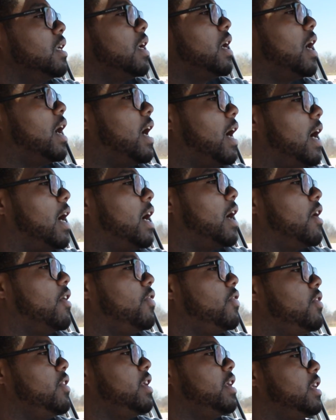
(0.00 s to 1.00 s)

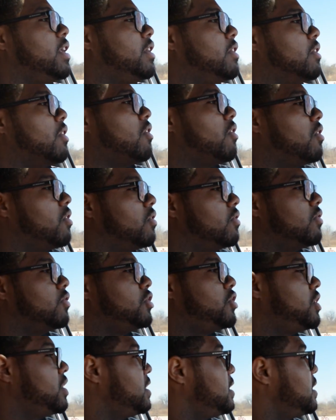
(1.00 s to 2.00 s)
the
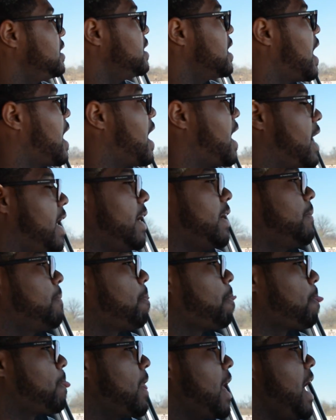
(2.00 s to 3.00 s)
GTI
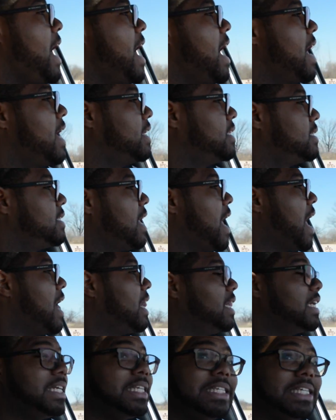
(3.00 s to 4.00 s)
has
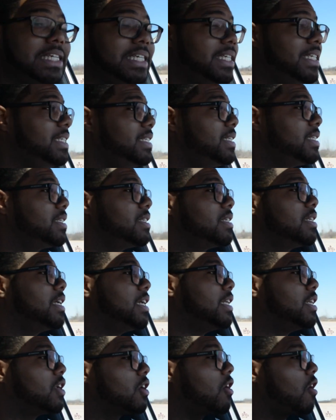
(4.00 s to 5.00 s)
LEDs in the